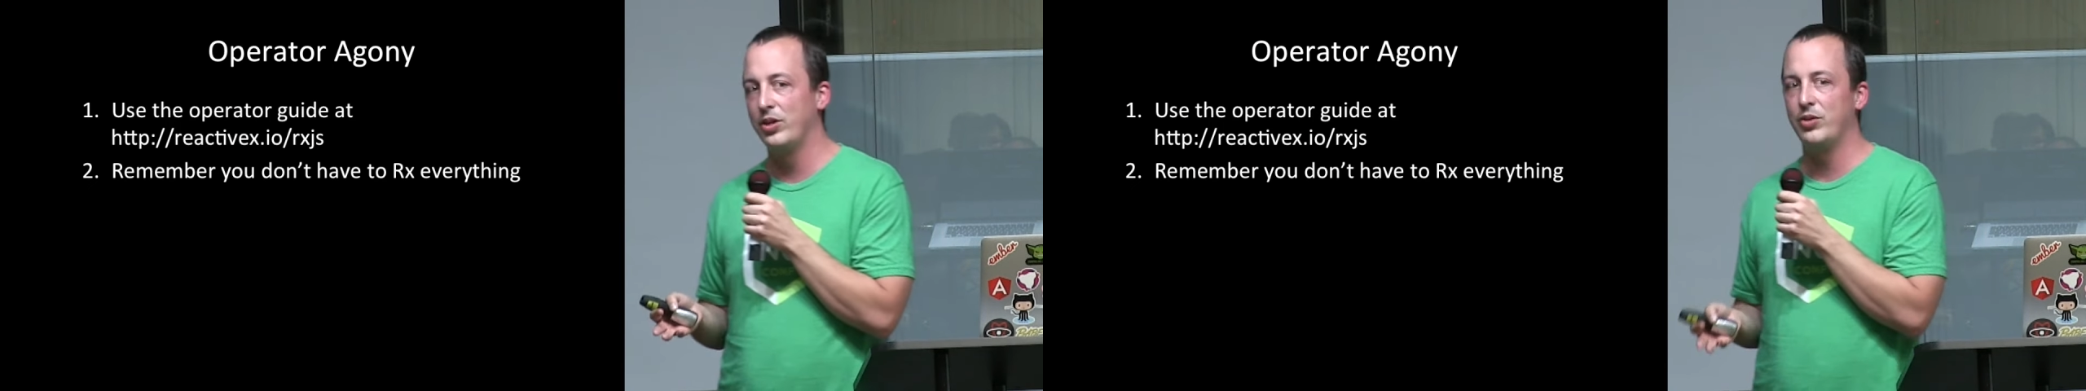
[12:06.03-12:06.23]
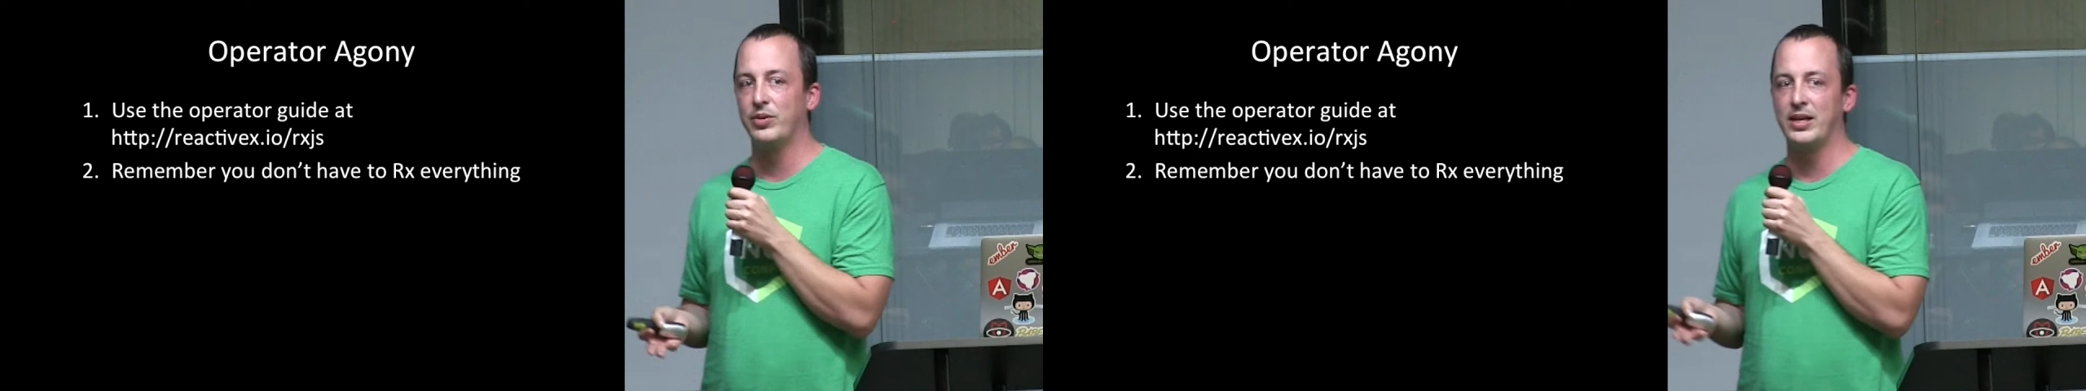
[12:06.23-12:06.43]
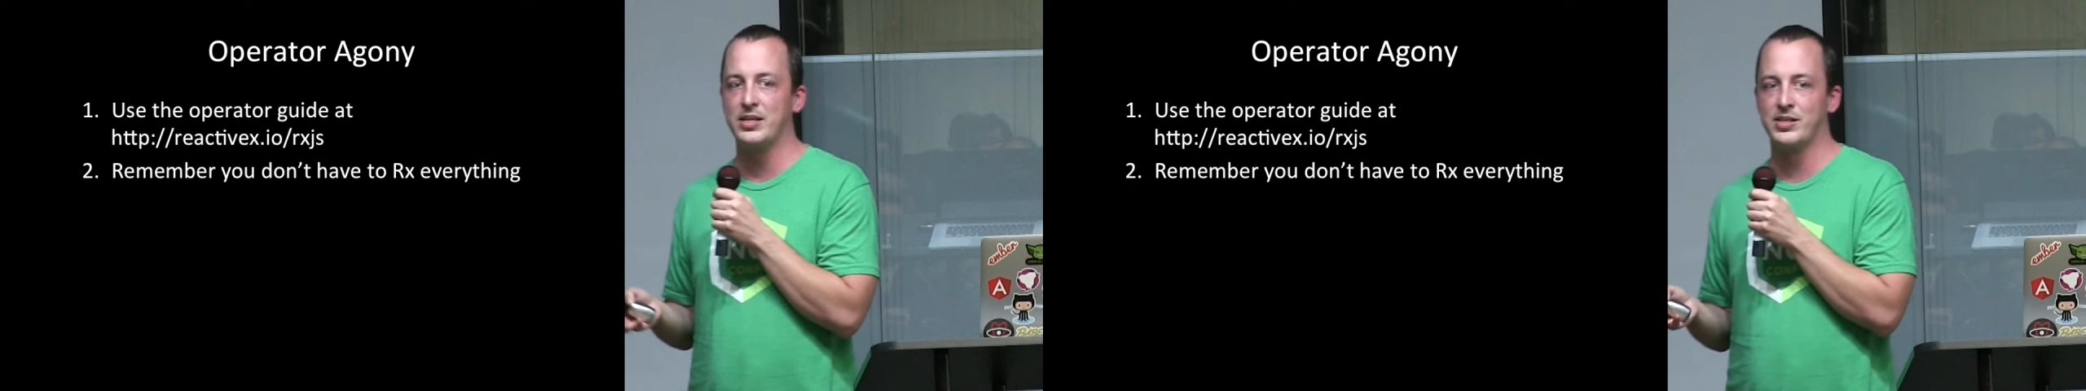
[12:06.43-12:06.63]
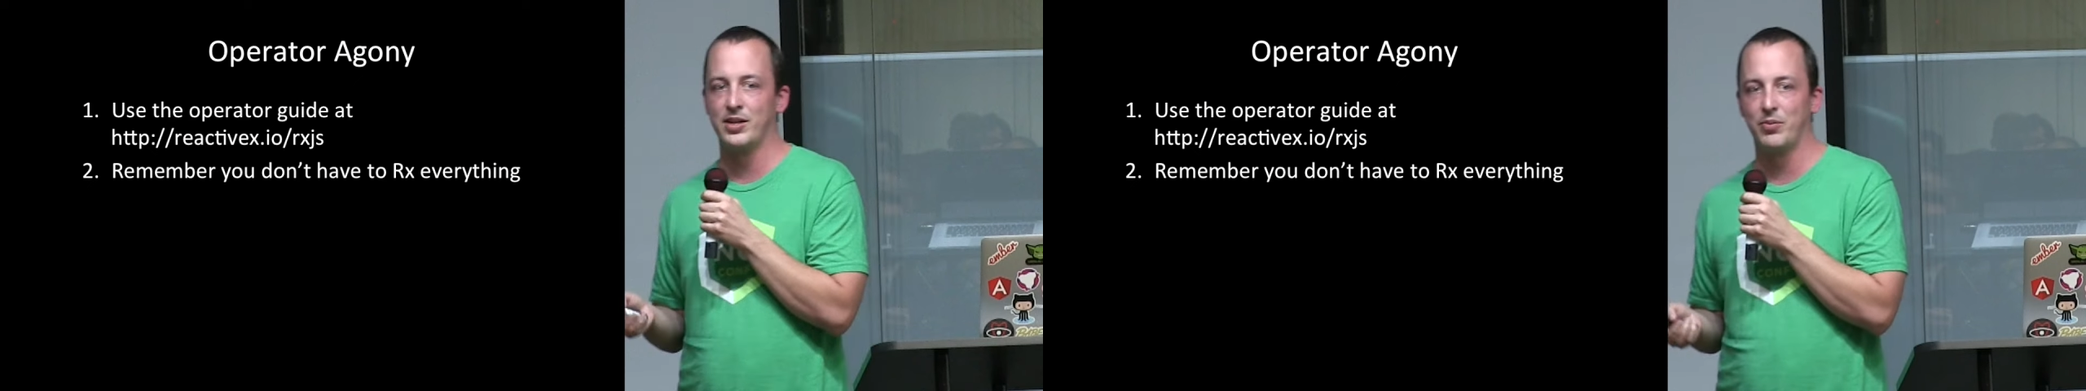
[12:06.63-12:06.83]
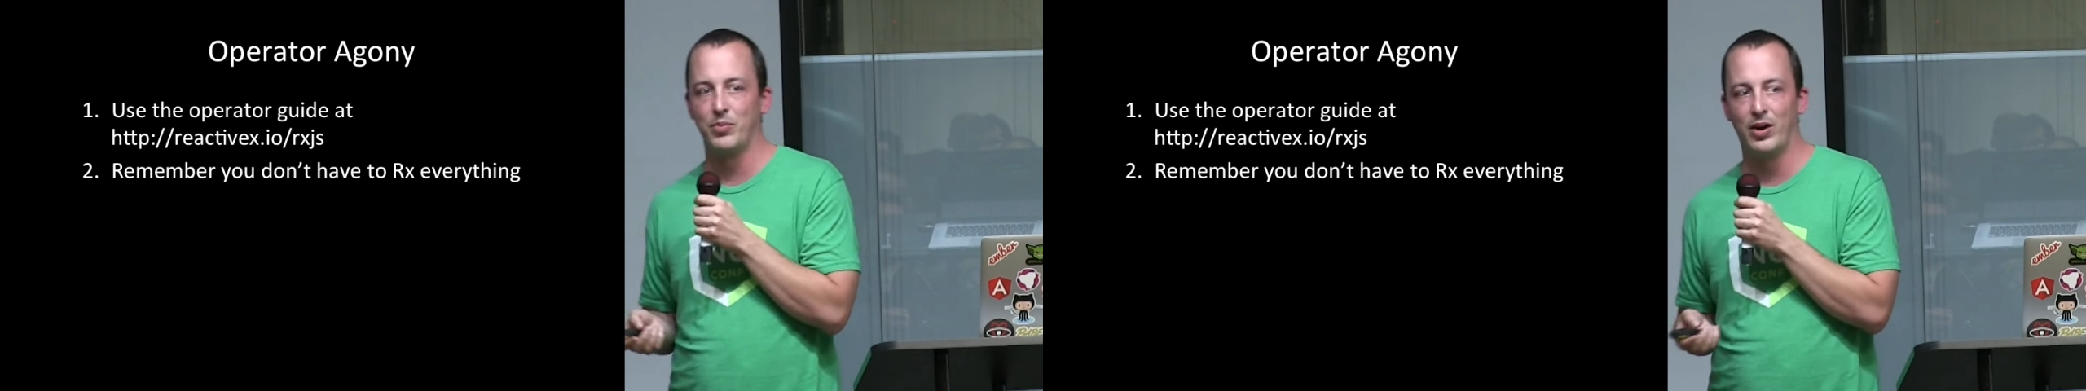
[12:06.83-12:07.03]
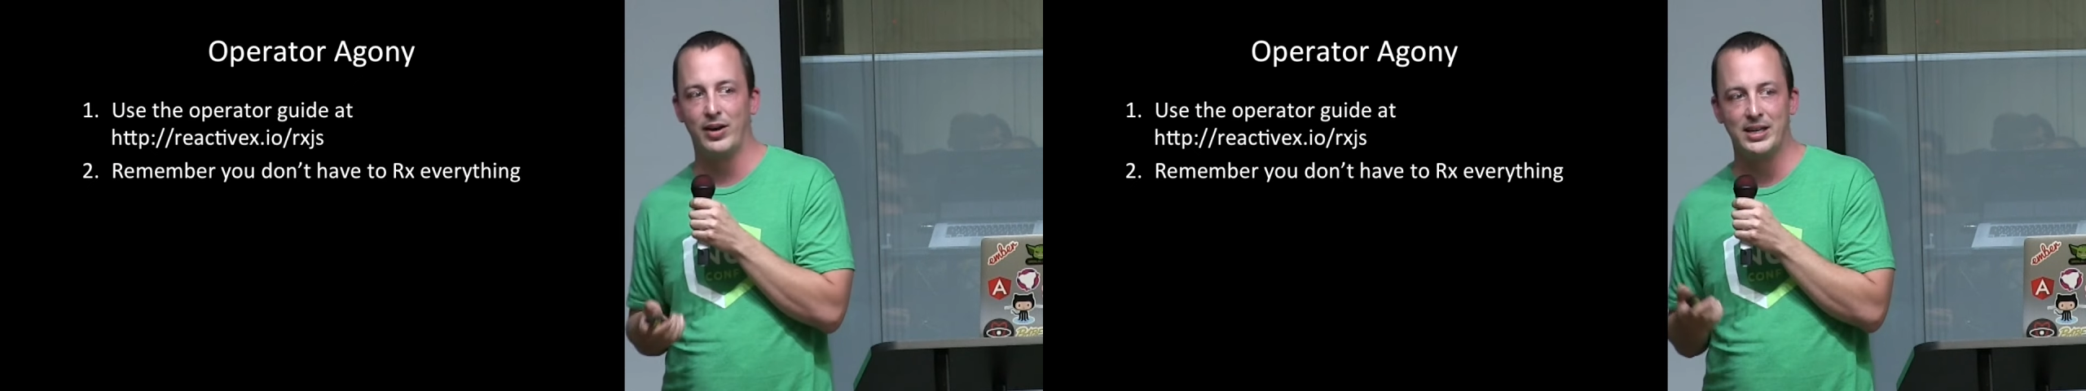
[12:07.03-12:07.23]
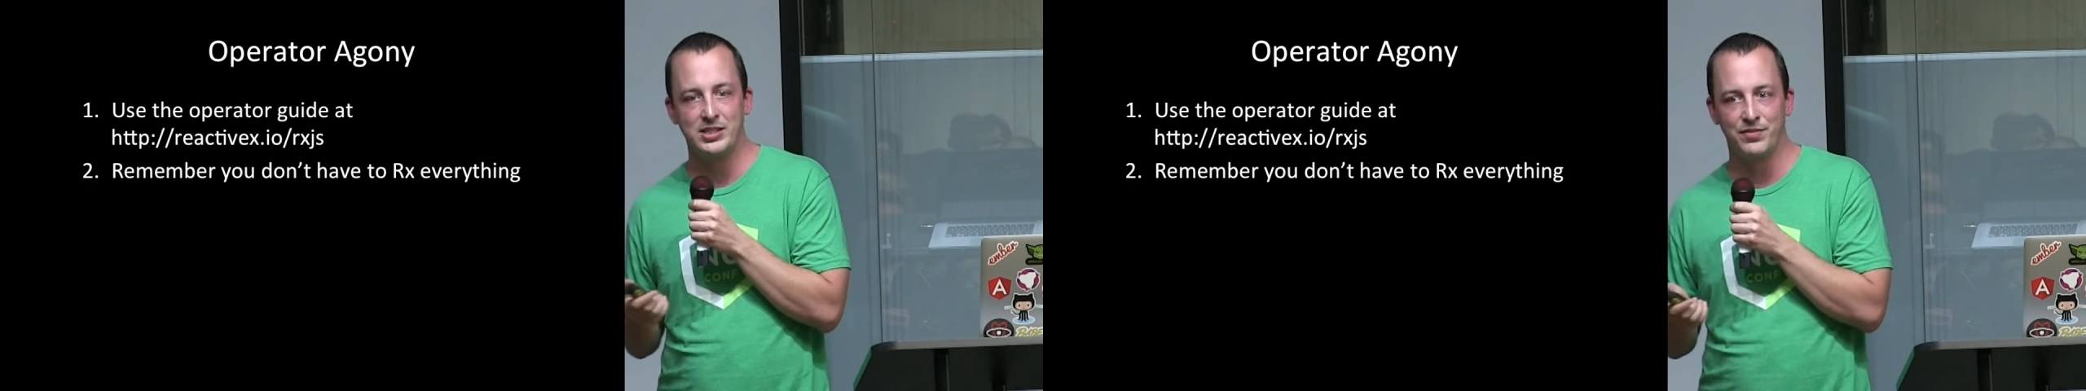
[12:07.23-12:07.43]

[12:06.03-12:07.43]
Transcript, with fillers: you get some RX